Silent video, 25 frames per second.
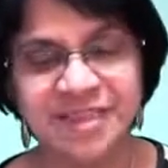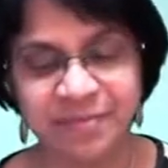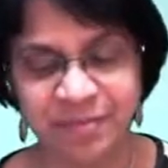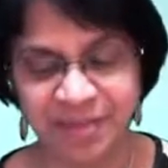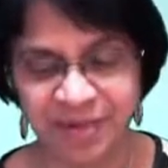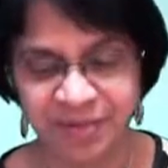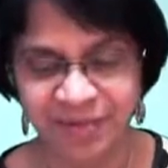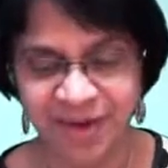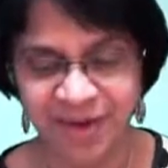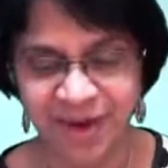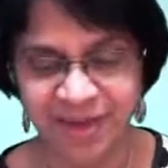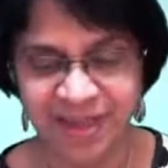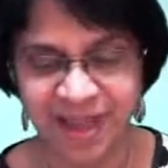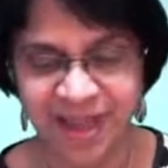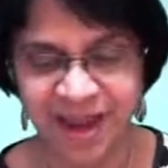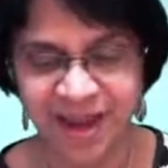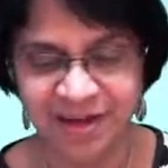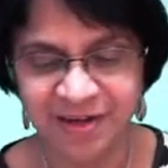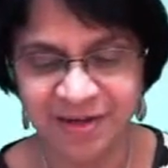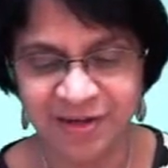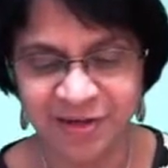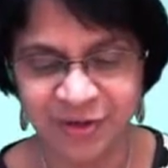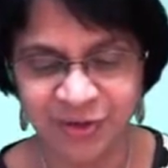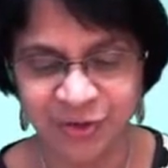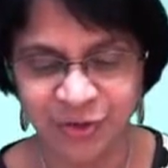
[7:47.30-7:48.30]
Simplify
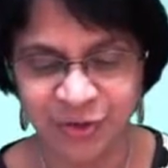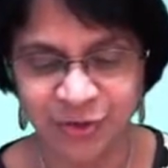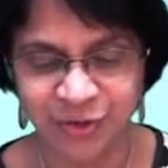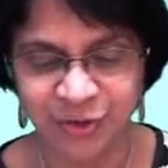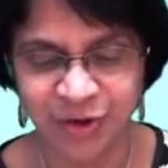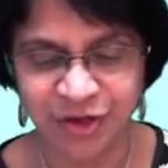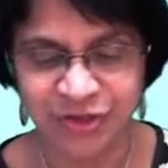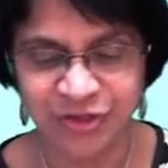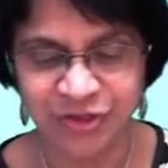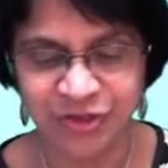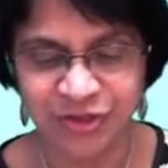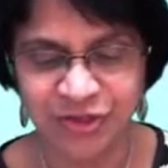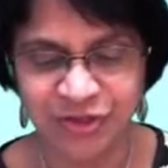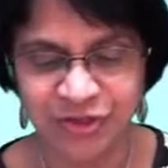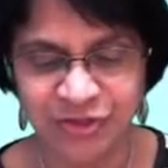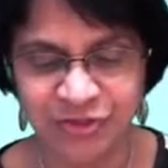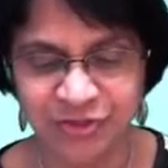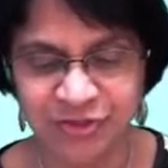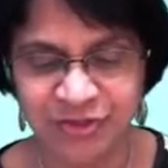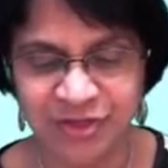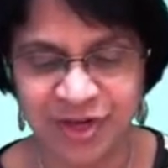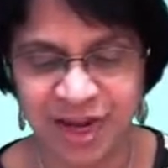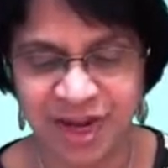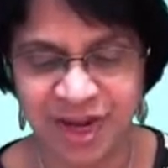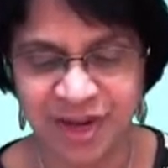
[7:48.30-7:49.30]
that. You got
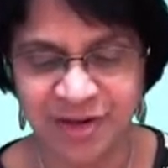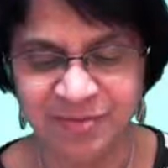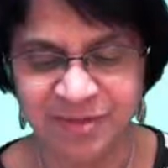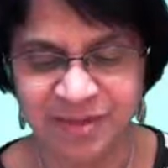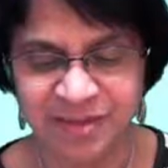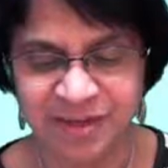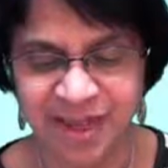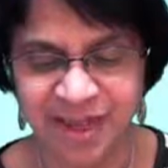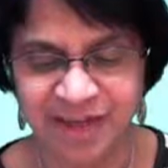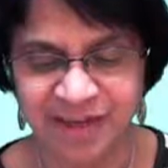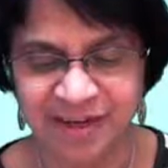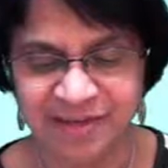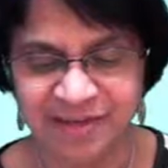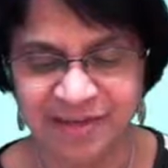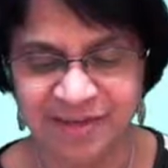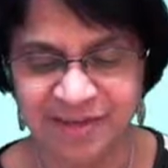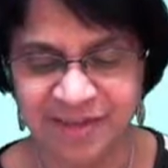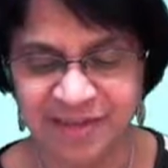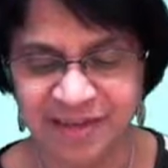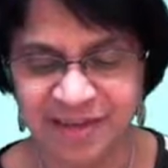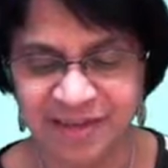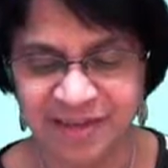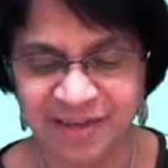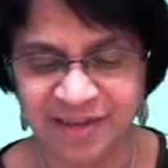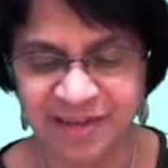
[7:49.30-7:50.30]
2 times
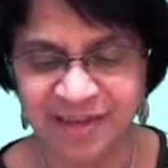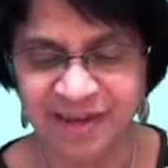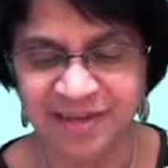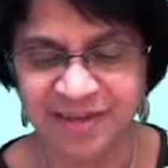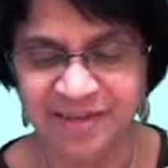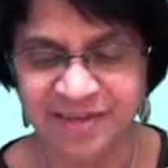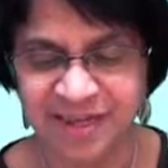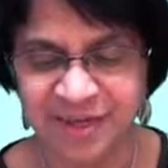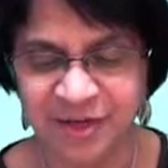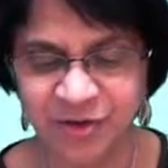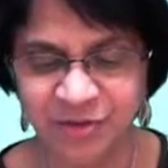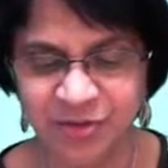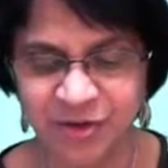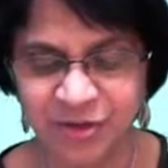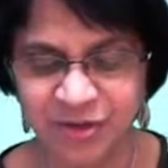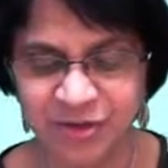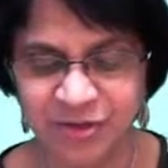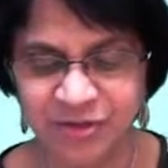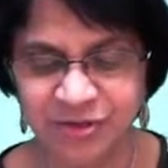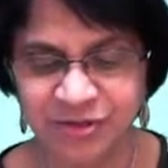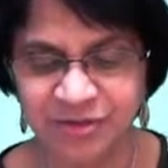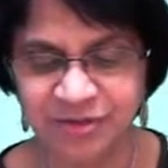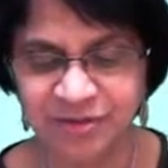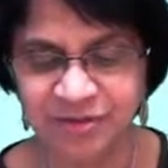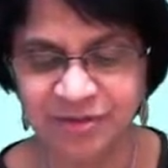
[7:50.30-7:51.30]
X is equal
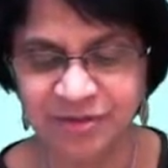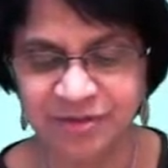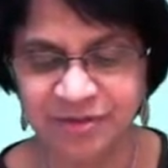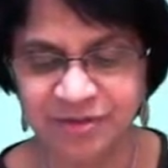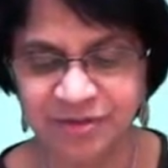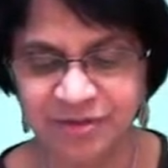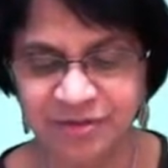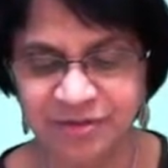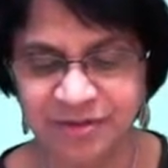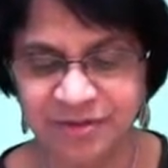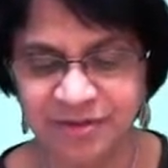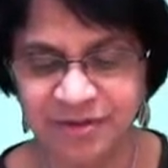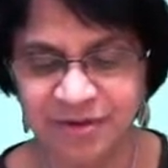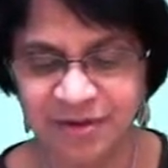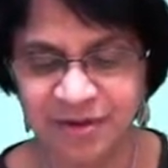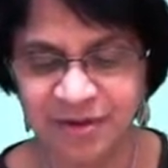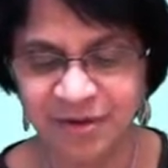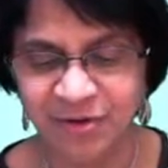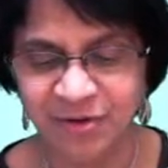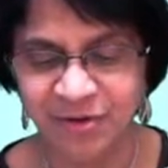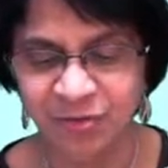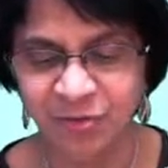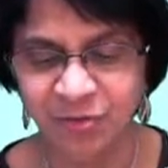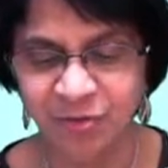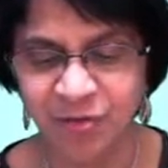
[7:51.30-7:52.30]
to
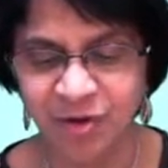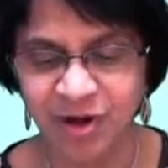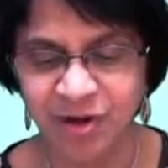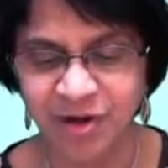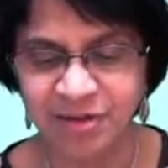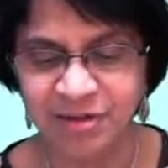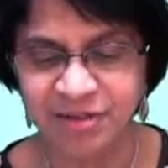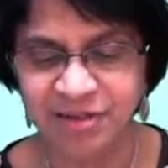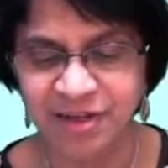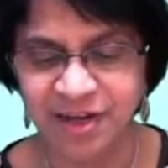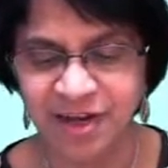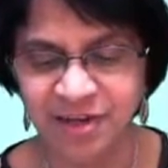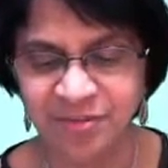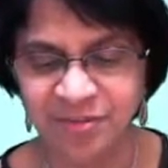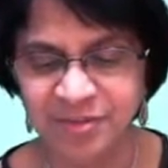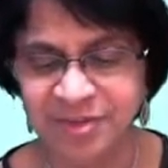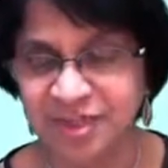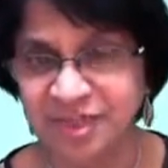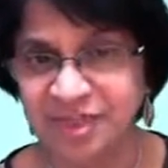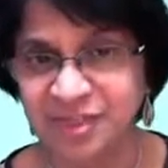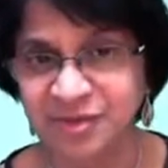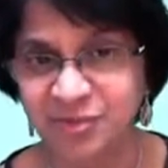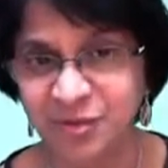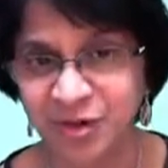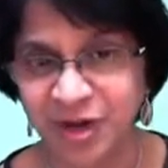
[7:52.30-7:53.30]
1
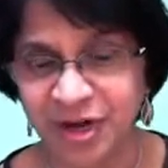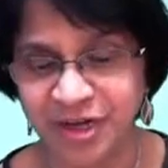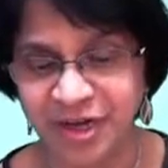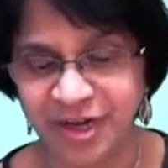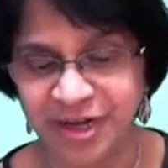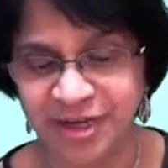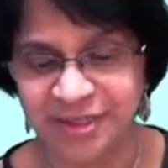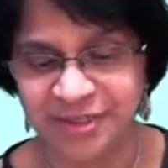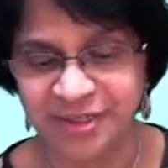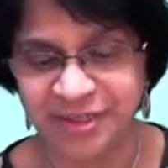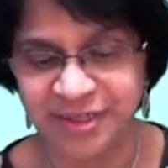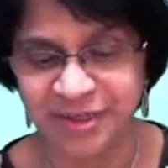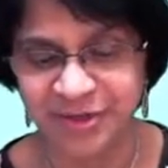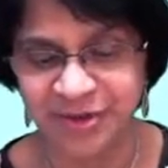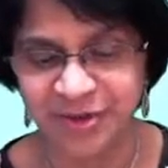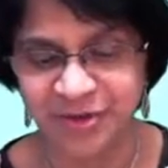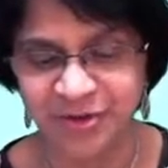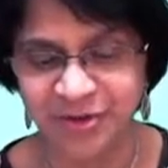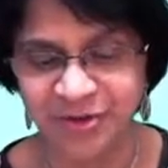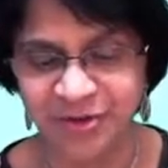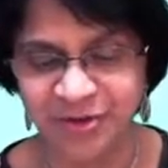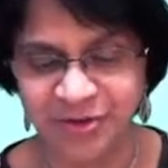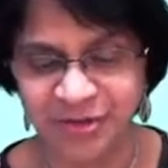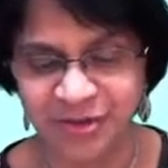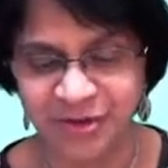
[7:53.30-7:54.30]
times
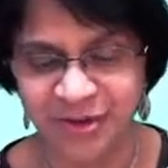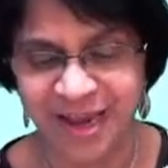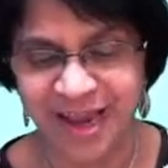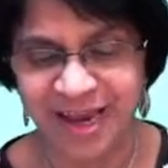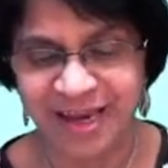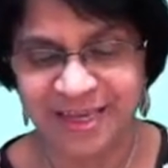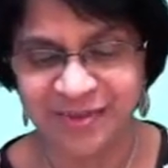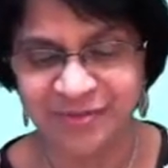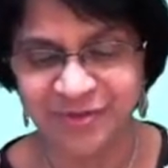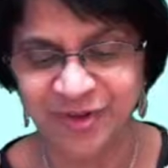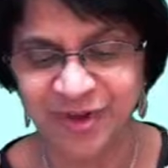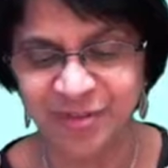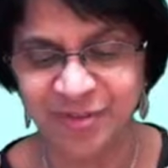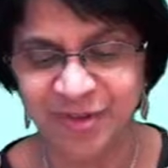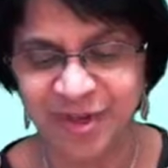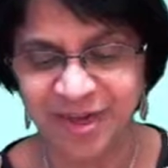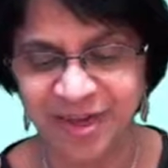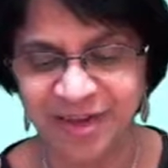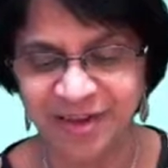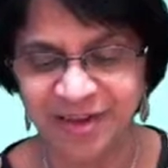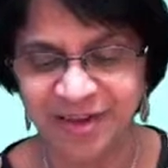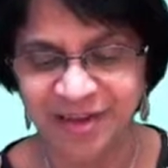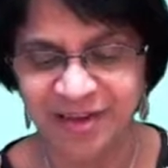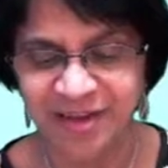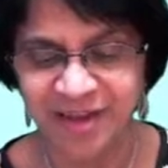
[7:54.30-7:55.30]
6.80. So X will
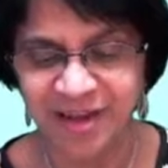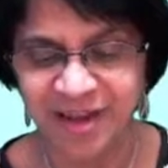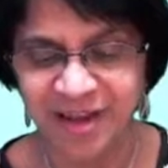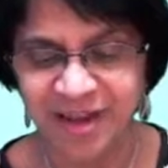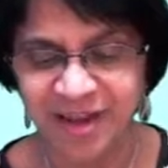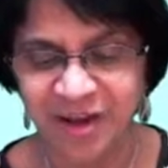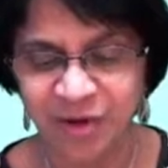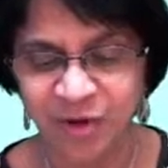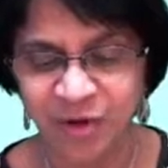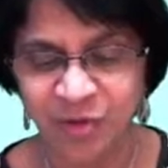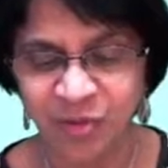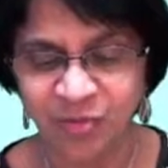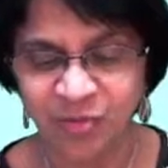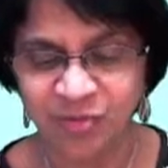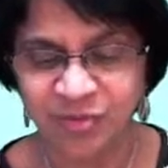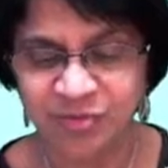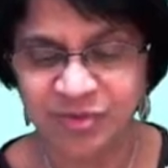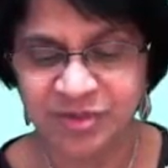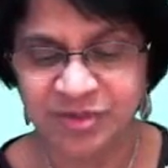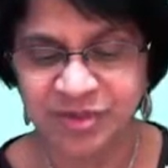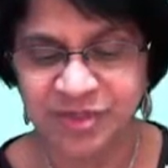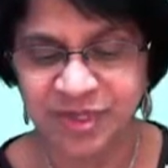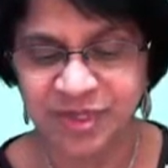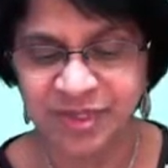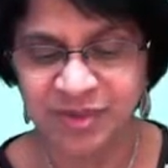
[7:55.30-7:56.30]
be
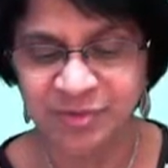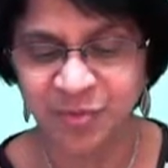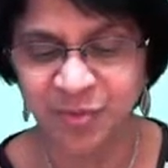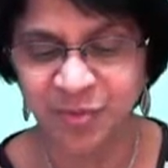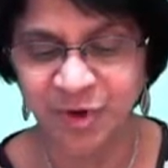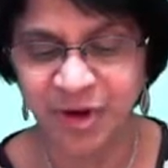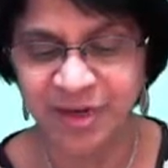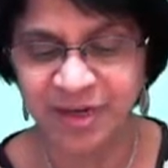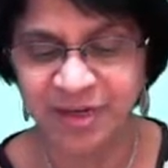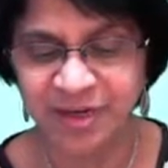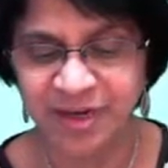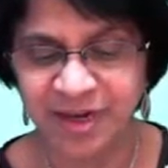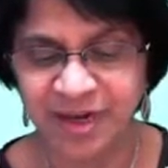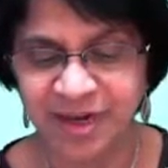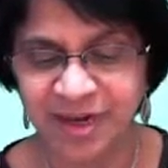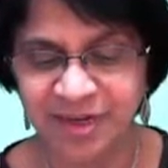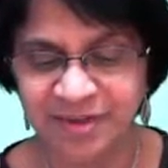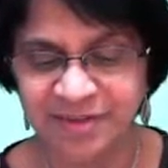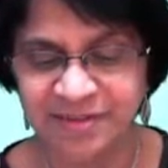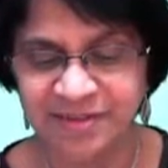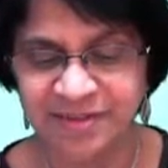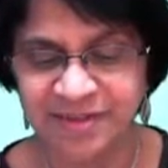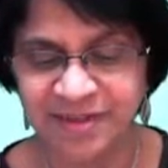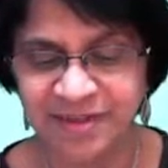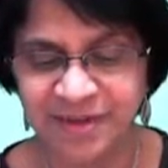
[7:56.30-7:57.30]

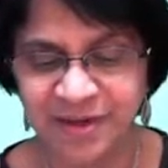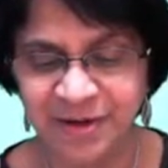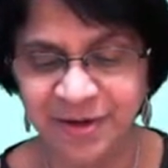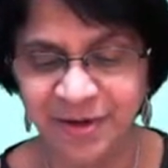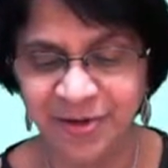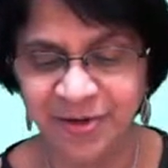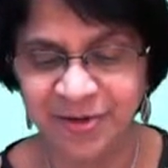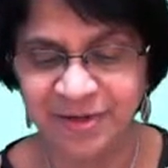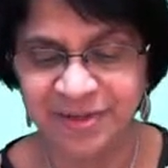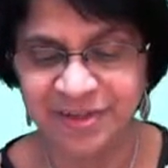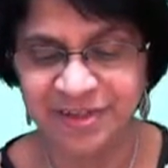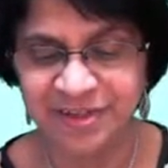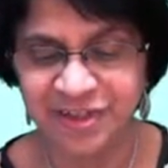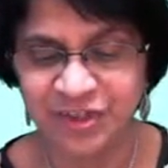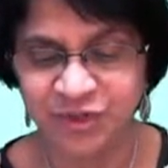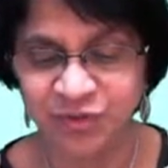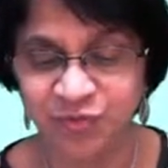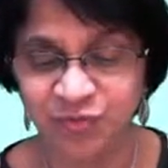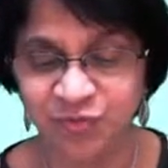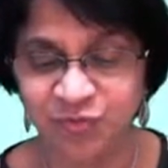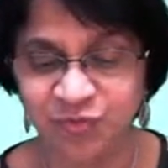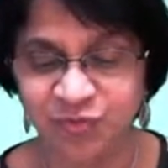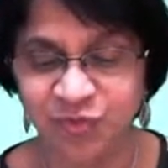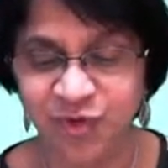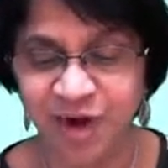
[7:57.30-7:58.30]
6.80
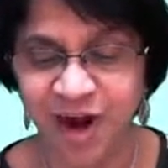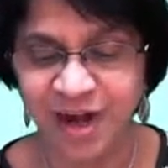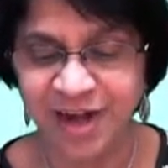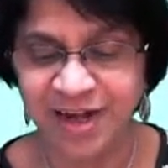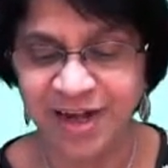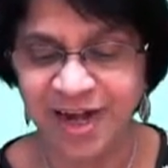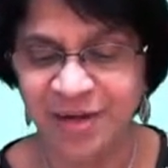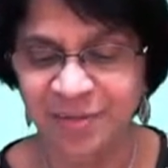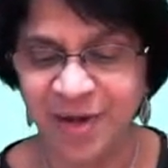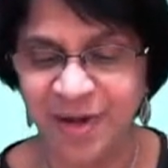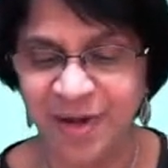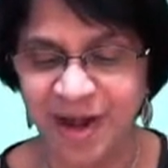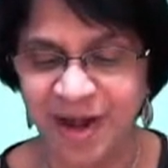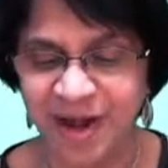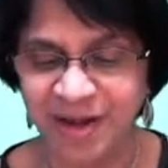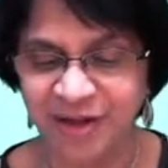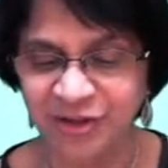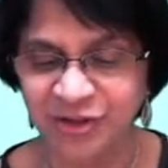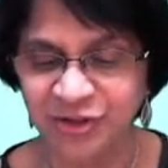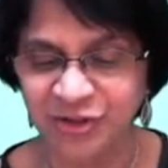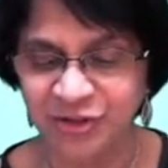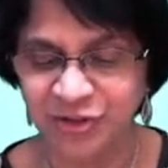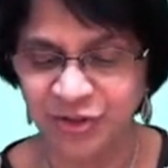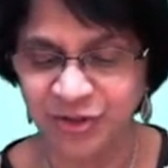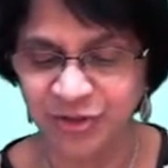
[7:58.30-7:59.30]
divided
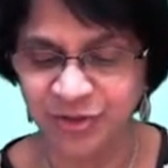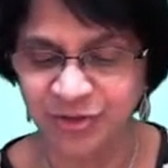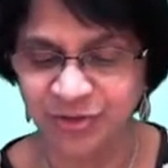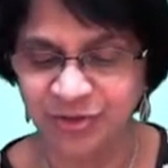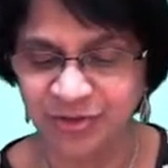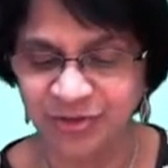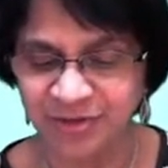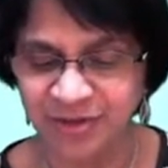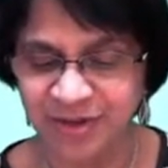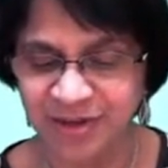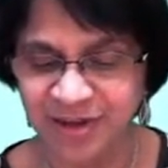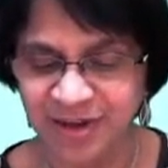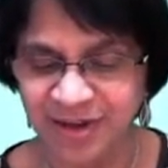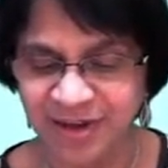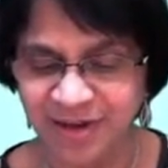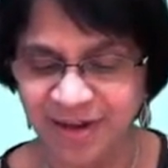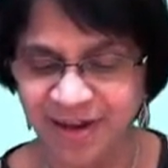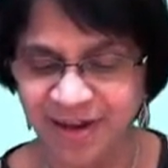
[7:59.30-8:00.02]
by 2,